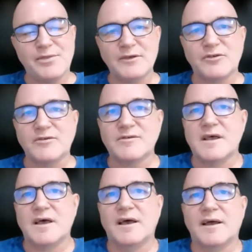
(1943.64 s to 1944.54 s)
just
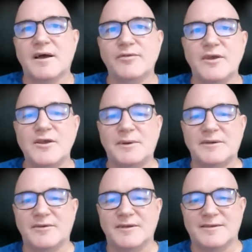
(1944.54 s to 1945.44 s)
continuing
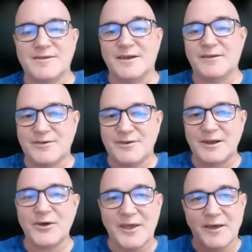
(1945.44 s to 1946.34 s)
to
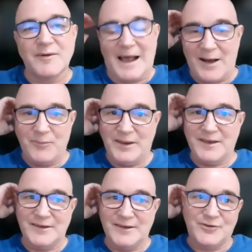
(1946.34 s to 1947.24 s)
look at how we
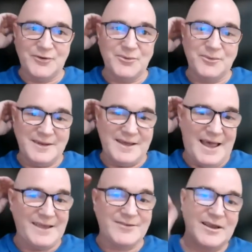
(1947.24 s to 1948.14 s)
can do
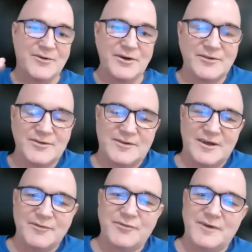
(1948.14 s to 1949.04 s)
asynchronous
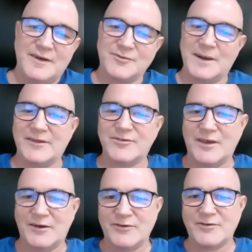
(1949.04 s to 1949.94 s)
stuff as well as
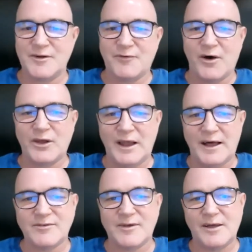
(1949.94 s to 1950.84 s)
synchronous stuff
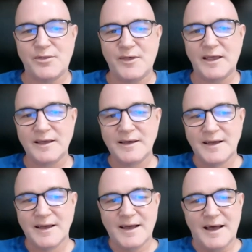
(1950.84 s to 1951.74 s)
online. So I think
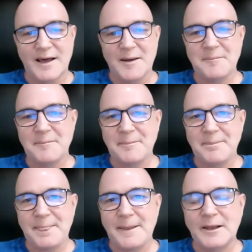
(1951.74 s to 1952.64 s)

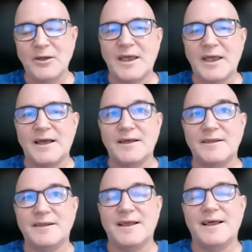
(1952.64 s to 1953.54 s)
looking at
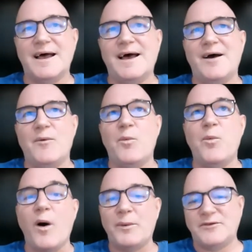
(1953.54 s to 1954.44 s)

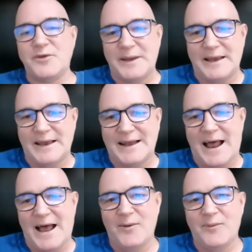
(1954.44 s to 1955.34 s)
what we're doing and
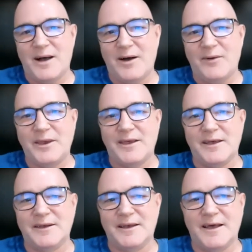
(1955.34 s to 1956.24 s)
how we
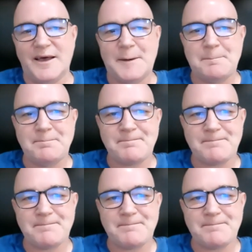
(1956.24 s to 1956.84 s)
can,